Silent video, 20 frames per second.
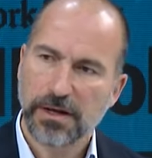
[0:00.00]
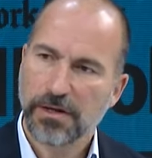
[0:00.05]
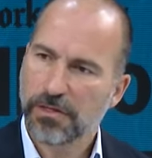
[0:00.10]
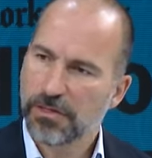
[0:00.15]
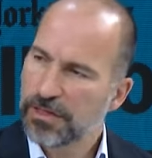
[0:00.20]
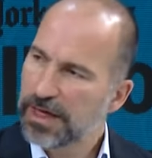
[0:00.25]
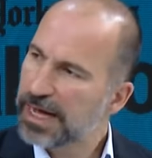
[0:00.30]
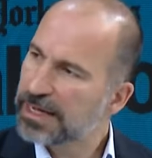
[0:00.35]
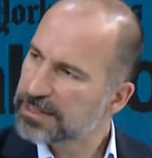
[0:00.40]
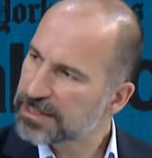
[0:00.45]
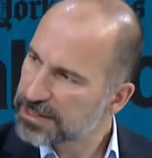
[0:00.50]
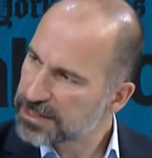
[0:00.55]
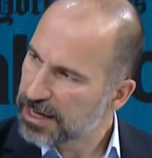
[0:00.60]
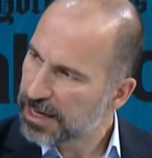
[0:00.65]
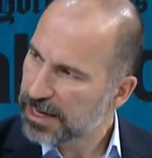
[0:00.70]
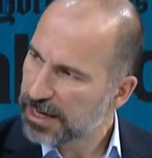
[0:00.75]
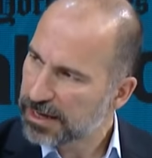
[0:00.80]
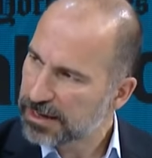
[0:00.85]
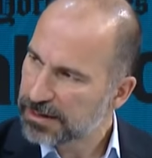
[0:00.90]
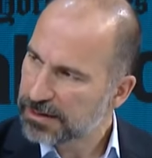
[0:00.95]
That
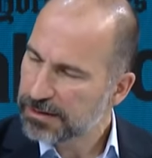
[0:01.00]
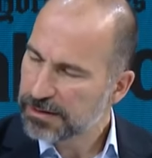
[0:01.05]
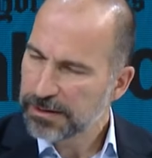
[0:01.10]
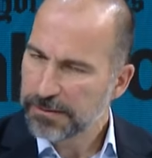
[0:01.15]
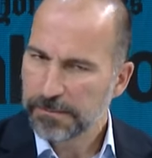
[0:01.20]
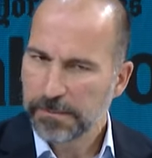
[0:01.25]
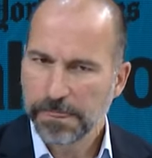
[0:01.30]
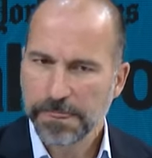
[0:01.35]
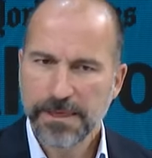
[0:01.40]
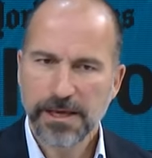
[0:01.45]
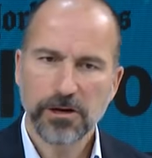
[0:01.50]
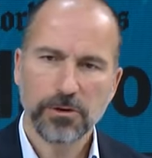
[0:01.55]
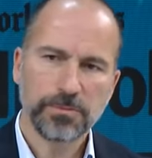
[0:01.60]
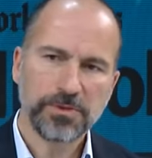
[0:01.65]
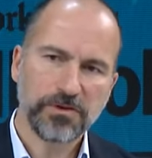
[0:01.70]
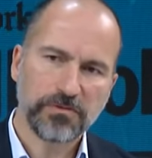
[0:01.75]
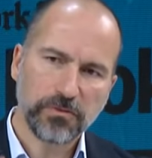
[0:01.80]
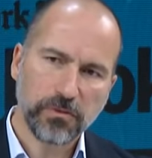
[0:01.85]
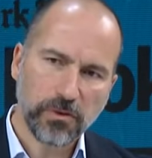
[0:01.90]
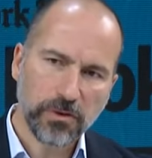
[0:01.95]
said, you know,
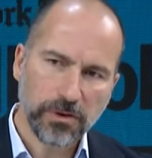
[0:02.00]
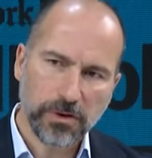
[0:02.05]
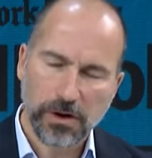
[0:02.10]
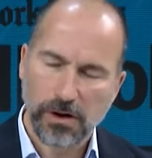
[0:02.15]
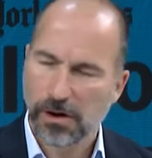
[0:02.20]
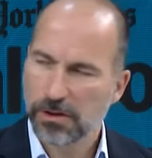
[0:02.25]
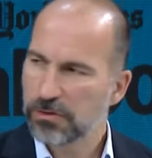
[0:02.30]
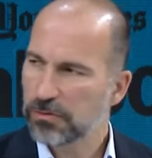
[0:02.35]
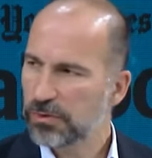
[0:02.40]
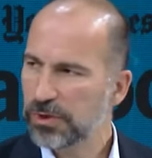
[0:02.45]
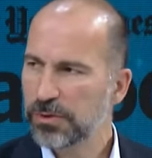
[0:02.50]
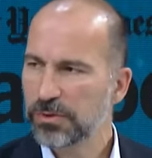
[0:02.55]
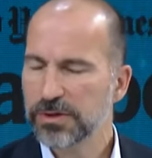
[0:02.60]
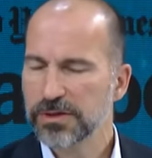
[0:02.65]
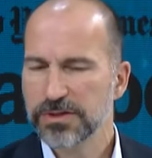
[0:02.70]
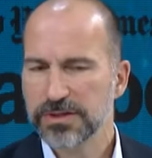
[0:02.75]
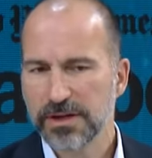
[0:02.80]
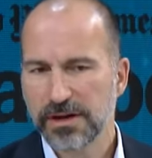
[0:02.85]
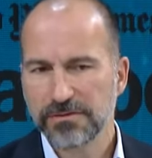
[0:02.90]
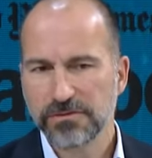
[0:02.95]
before all the
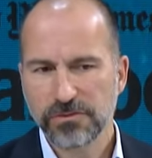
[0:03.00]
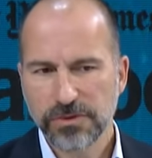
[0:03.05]
WeWork stuff,